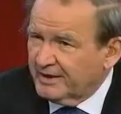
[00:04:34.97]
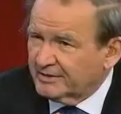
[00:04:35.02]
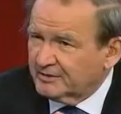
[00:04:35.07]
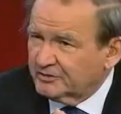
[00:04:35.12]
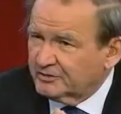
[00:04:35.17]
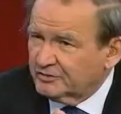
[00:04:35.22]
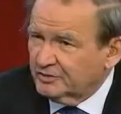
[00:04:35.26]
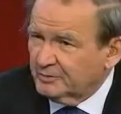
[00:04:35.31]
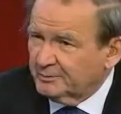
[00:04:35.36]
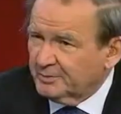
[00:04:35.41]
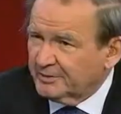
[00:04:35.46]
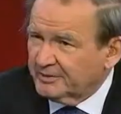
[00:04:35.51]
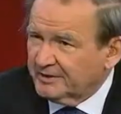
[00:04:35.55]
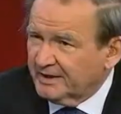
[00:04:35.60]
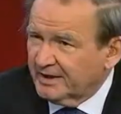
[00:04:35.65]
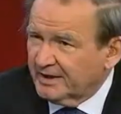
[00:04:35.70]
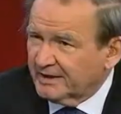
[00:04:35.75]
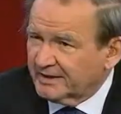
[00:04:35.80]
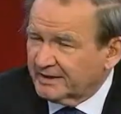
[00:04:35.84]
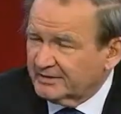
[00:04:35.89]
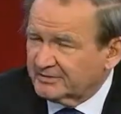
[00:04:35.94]
and super
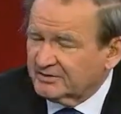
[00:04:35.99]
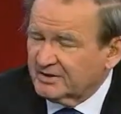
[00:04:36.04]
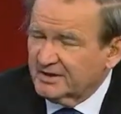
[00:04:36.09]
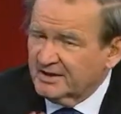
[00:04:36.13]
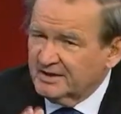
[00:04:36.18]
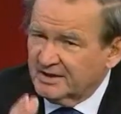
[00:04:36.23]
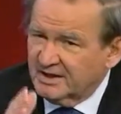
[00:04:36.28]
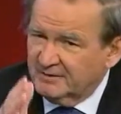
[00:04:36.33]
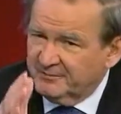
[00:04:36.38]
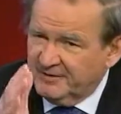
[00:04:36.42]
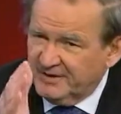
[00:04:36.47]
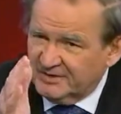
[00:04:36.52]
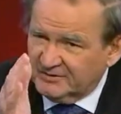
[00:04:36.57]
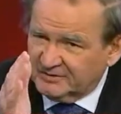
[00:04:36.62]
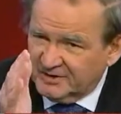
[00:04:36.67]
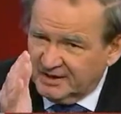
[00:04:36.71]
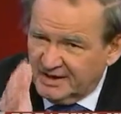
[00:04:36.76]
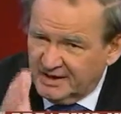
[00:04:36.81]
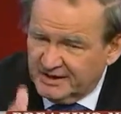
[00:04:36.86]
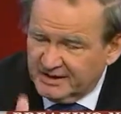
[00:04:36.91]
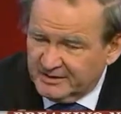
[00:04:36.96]
delegates. If he's
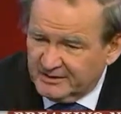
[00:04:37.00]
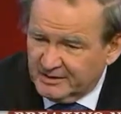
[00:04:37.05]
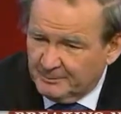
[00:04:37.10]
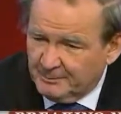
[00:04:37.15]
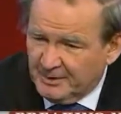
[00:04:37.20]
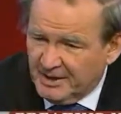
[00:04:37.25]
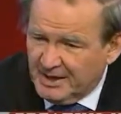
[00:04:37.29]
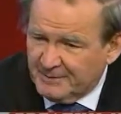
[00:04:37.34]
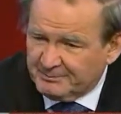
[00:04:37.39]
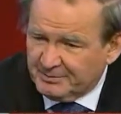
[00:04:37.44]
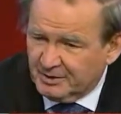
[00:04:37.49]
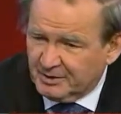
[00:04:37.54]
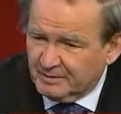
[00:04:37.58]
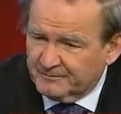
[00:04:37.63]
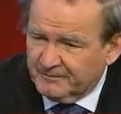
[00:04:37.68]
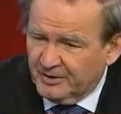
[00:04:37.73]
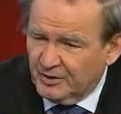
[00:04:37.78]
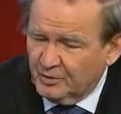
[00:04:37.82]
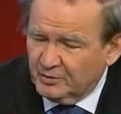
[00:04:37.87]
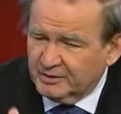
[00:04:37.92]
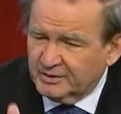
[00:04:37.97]
ahead in the popular
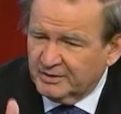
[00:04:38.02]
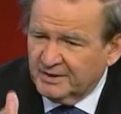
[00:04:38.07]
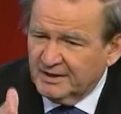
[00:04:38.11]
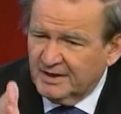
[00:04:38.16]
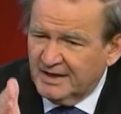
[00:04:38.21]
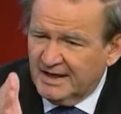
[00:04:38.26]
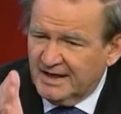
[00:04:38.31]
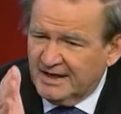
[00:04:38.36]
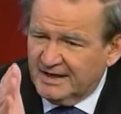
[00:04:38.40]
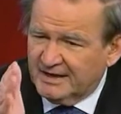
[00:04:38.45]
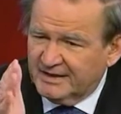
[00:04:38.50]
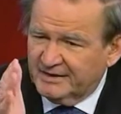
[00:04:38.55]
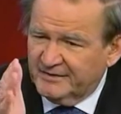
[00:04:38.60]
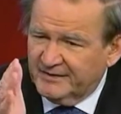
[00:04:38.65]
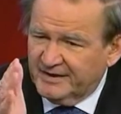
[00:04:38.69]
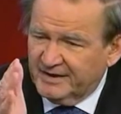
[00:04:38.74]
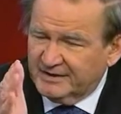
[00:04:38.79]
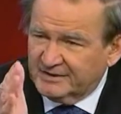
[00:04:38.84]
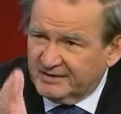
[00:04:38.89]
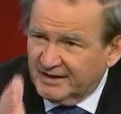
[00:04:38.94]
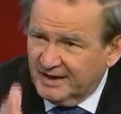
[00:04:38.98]
vote and in
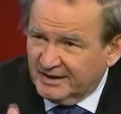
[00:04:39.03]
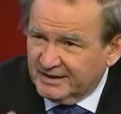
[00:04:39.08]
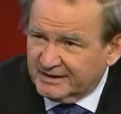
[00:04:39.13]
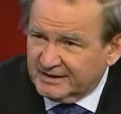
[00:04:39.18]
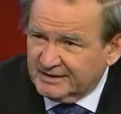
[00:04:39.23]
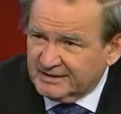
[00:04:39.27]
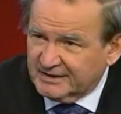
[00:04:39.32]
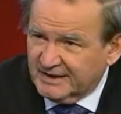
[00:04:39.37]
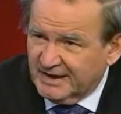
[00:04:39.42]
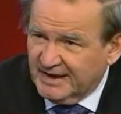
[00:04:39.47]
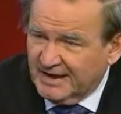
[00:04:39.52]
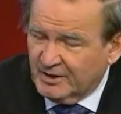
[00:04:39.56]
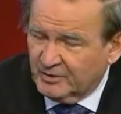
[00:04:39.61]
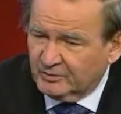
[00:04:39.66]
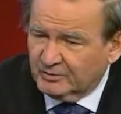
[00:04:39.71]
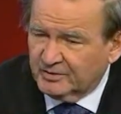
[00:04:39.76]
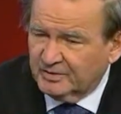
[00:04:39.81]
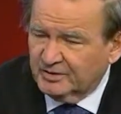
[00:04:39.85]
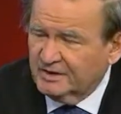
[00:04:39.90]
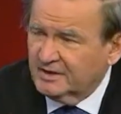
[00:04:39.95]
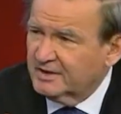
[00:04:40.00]
the delegate
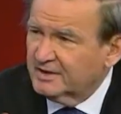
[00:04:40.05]
count,